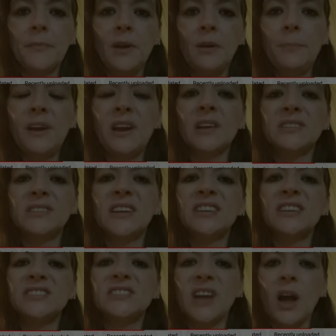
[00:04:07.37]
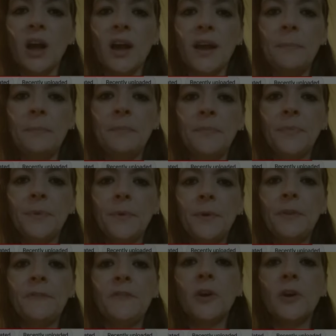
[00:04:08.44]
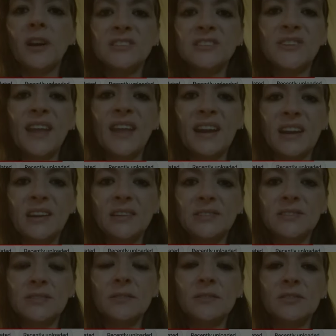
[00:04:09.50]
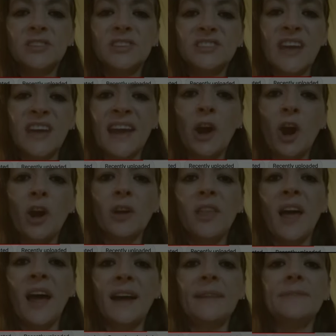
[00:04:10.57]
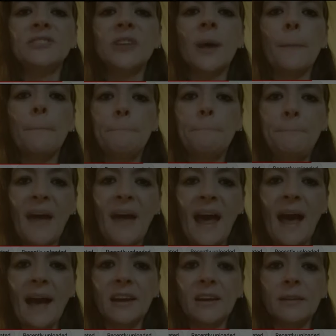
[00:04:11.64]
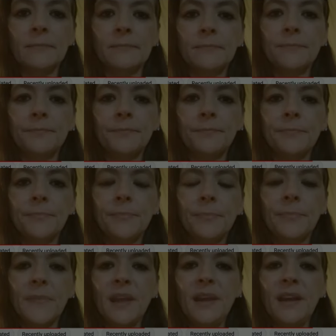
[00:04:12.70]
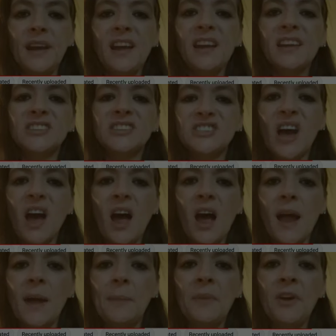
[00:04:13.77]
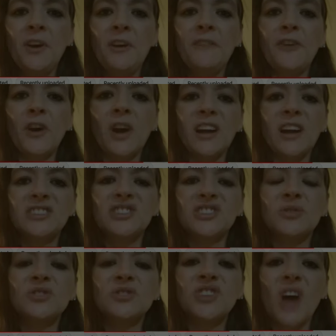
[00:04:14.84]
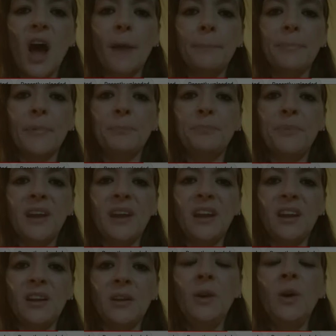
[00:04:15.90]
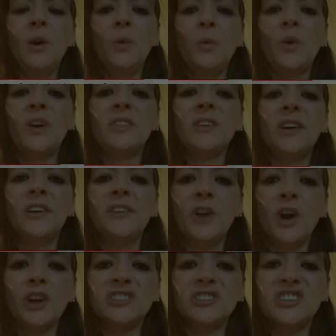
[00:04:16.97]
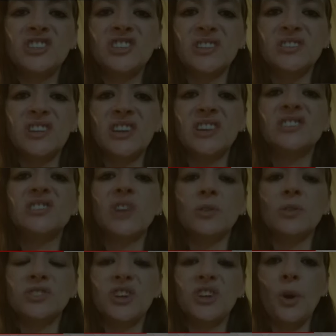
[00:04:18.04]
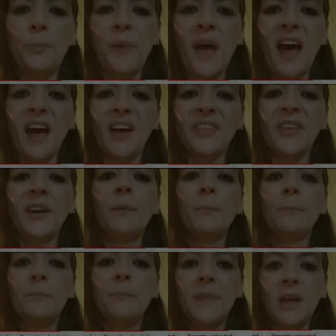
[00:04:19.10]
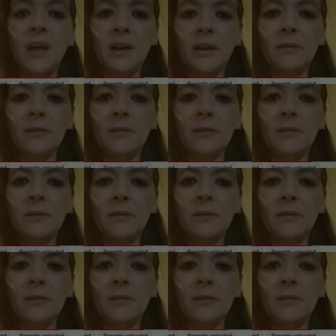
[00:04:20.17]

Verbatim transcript: Because it is time for us ladies to take our lives back. It is time for us to stop being with narcissistic sociopath men.